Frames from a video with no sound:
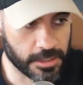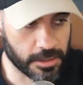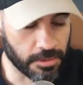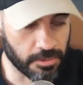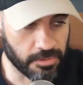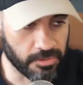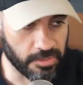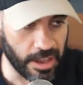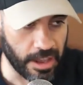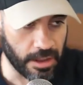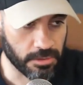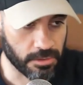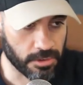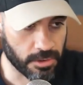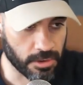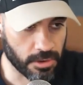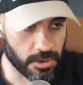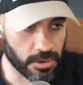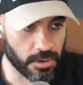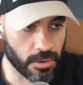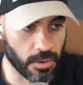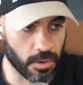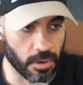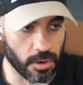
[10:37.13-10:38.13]
the
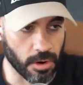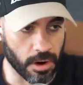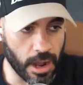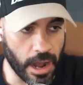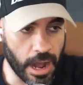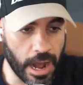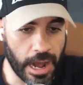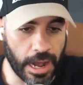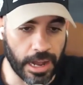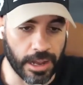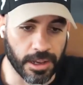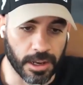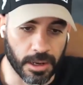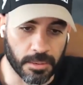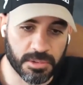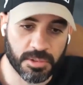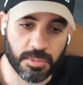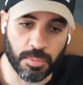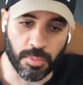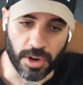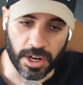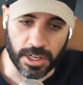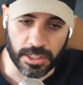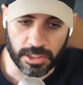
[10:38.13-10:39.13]
founder or a high
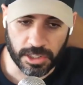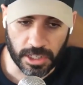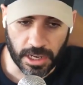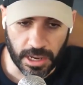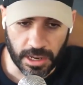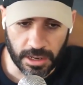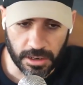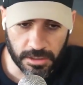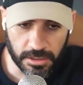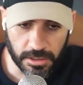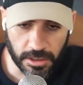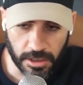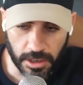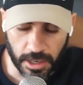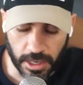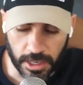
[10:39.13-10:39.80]
up's brainchild,